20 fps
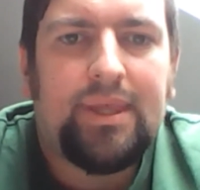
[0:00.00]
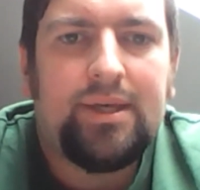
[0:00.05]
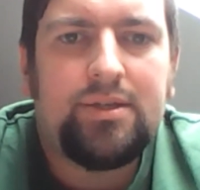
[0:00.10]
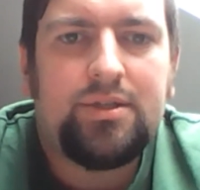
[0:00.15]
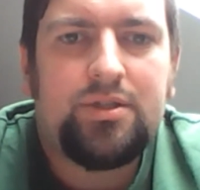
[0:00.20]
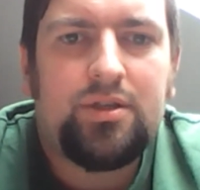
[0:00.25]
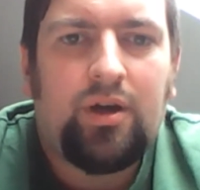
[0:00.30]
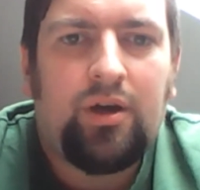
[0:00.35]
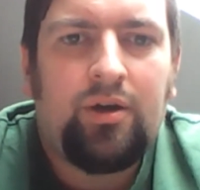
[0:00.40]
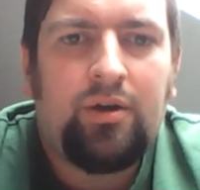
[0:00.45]

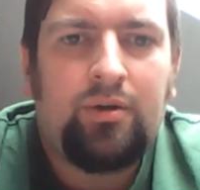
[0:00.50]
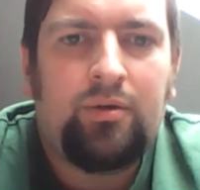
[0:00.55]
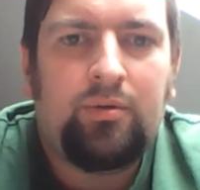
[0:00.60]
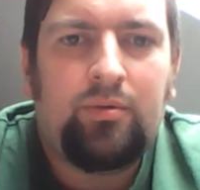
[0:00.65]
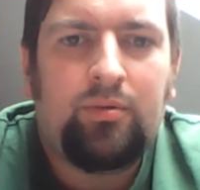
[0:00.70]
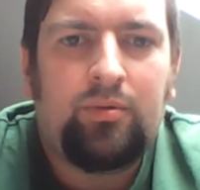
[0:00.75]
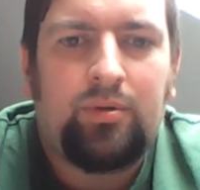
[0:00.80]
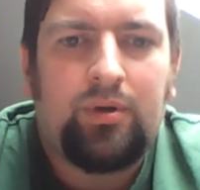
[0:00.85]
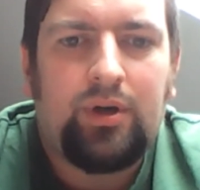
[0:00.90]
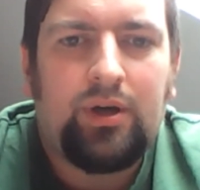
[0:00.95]

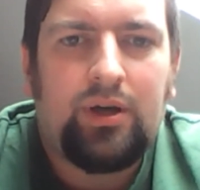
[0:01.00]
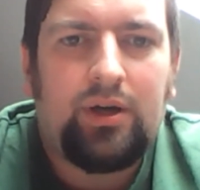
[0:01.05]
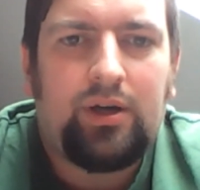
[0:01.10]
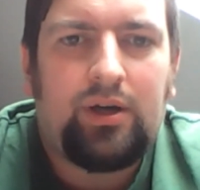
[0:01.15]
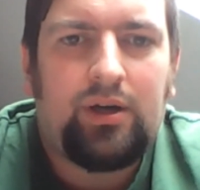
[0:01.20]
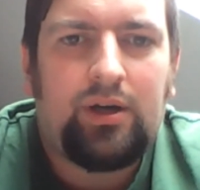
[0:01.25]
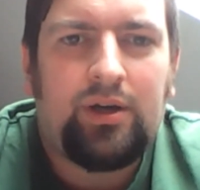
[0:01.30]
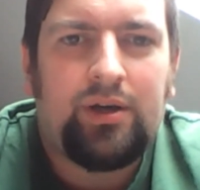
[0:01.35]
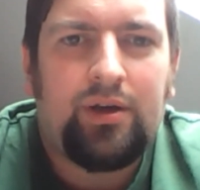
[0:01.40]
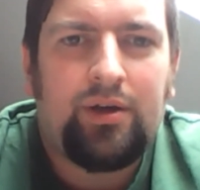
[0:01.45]
So
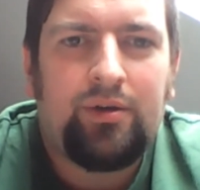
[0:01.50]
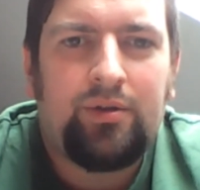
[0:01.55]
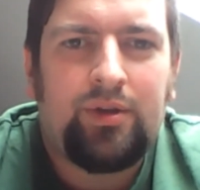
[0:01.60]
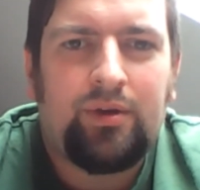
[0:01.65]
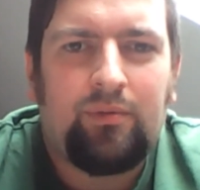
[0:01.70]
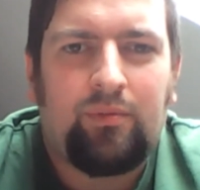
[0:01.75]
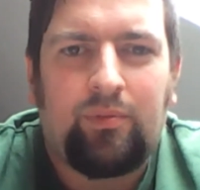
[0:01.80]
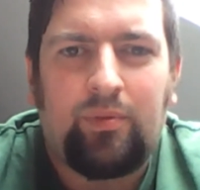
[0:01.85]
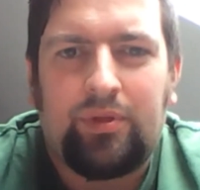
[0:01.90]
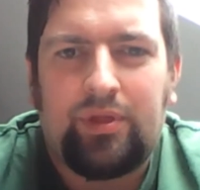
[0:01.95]
I know that
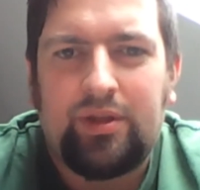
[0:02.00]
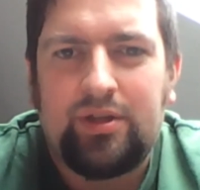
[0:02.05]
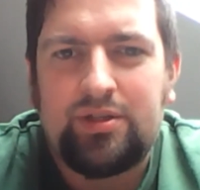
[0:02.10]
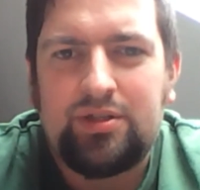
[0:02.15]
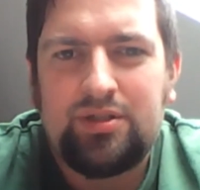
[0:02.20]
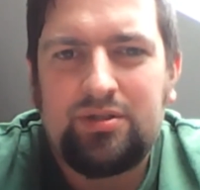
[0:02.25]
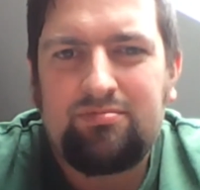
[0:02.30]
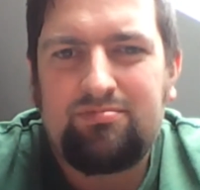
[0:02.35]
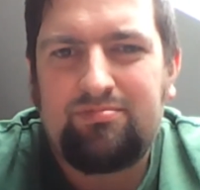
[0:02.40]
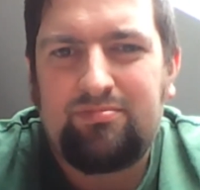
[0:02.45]
with this
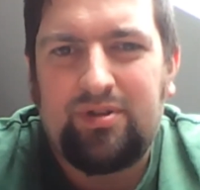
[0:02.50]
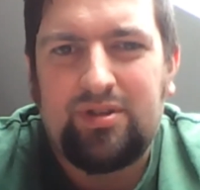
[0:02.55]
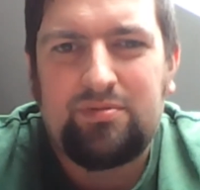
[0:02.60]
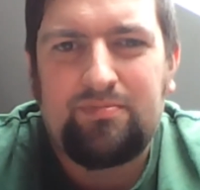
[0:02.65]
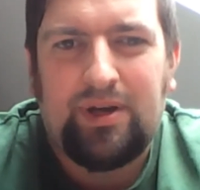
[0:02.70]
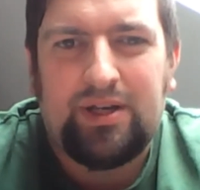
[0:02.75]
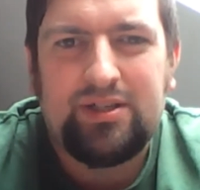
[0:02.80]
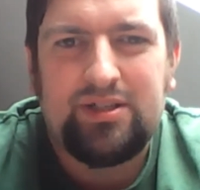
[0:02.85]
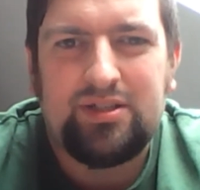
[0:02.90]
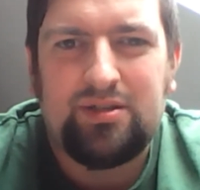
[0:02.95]

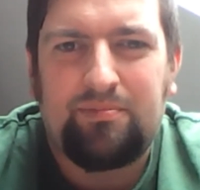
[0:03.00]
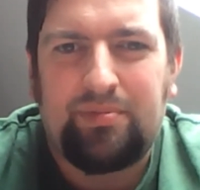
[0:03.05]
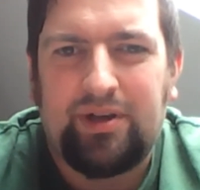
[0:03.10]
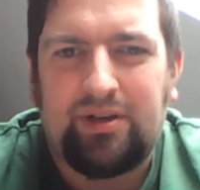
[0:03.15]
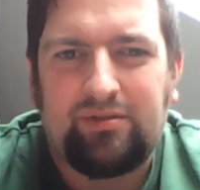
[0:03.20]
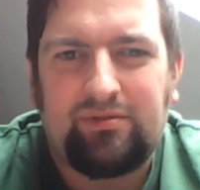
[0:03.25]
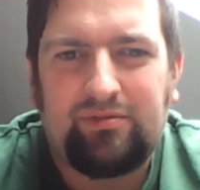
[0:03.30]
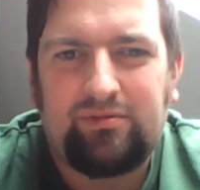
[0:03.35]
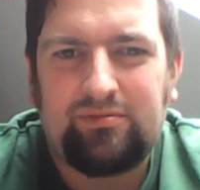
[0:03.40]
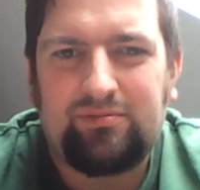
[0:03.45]
match it's a bit
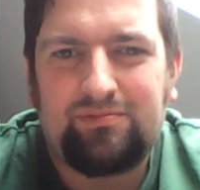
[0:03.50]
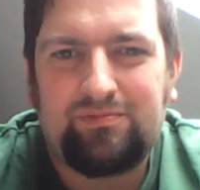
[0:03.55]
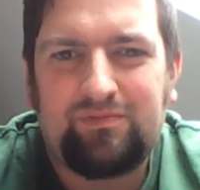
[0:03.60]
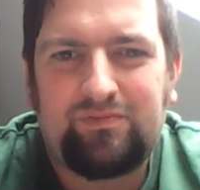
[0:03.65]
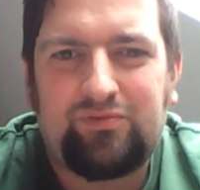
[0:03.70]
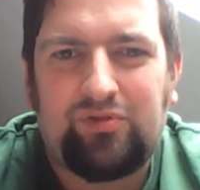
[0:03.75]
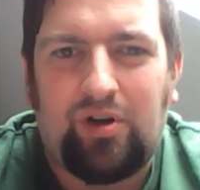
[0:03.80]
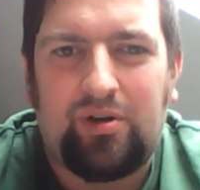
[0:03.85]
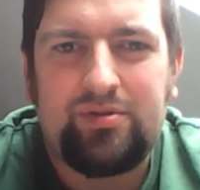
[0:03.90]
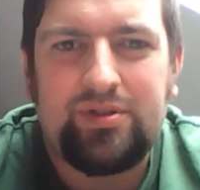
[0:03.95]

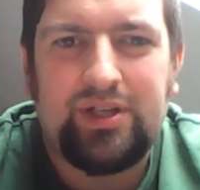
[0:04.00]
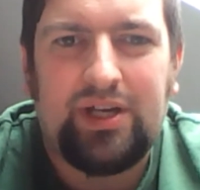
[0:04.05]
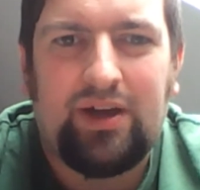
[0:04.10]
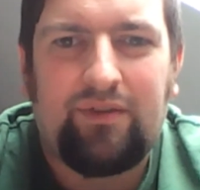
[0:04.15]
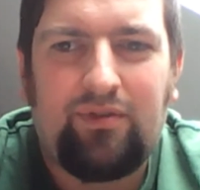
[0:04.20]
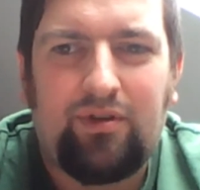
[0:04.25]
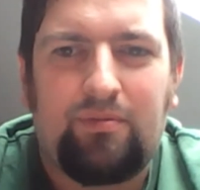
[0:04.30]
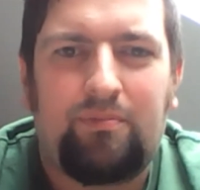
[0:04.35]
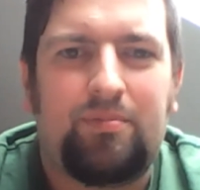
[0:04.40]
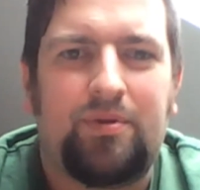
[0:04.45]
thrown
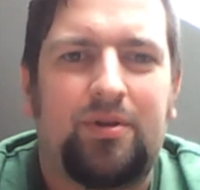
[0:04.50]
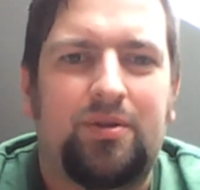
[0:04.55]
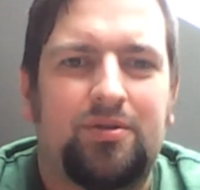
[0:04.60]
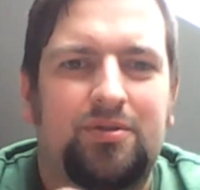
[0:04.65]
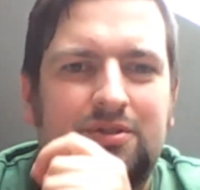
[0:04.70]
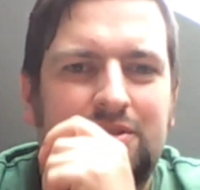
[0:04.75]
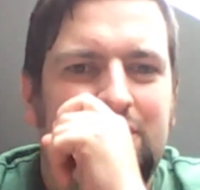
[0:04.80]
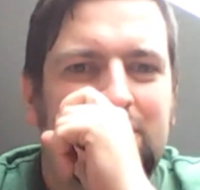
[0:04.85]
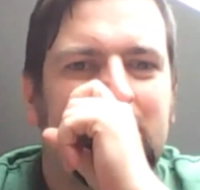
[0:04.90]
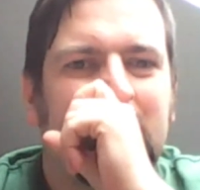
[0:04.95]
together because